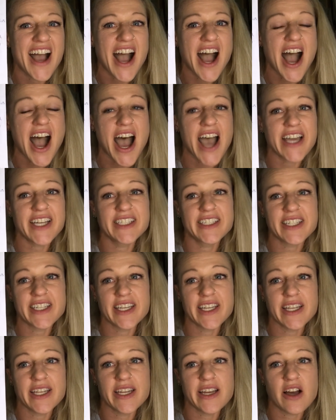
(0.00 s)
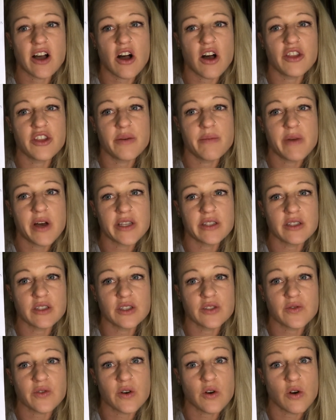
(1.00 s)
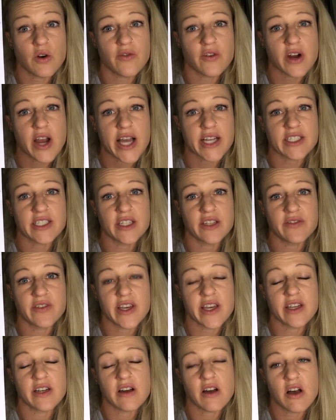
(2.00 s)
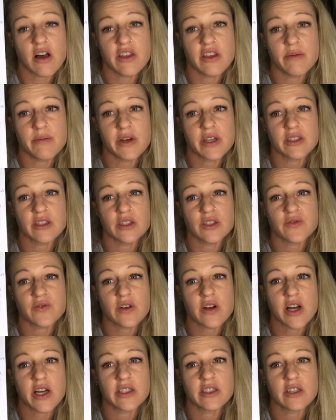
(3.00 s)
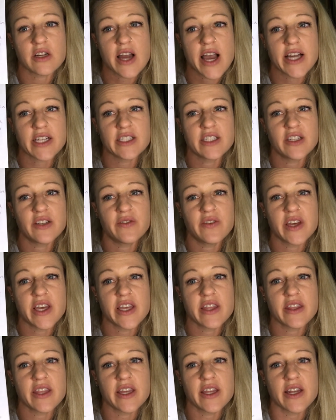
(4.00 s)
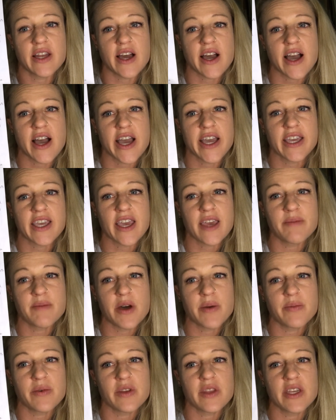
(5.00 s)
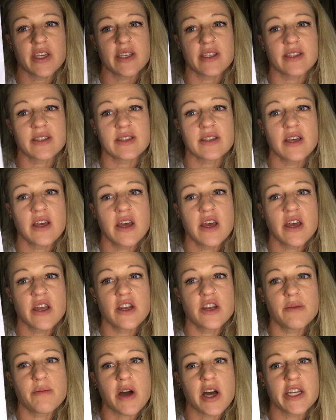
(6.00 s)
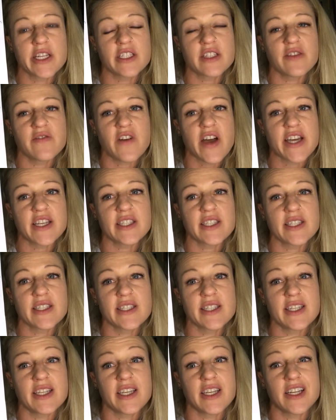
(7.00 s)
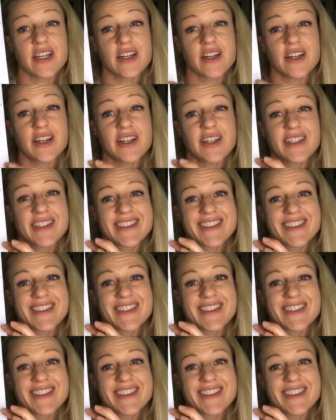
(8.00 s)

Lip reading: I did all the muscles for overactive and all the muscles for underactive, and then I came up with these mnemonic devices here.